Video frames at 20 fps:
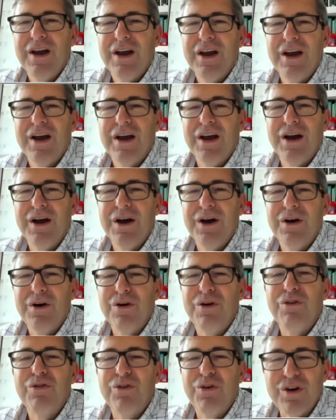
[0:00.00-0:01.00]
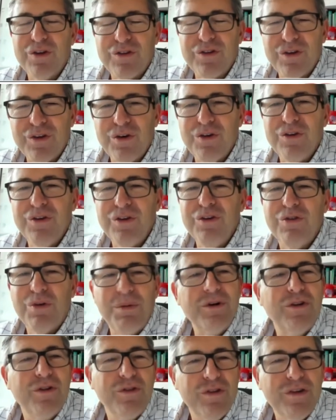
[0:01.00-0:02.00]
uh, of course
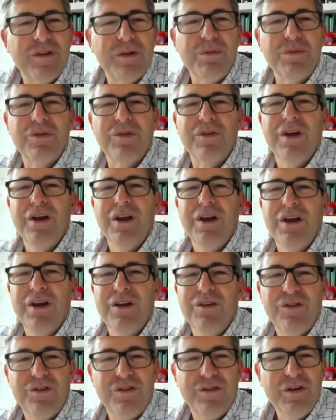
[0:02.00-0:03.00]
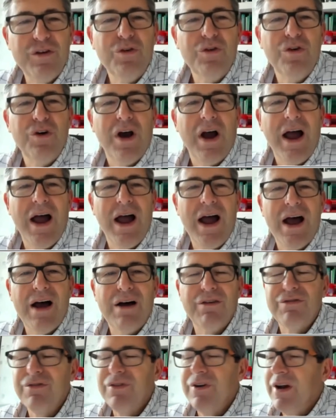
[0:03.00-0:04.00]
information systems still
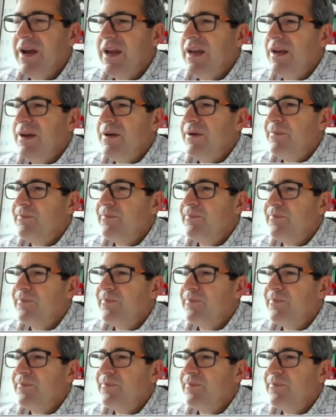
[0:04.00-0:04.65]
have a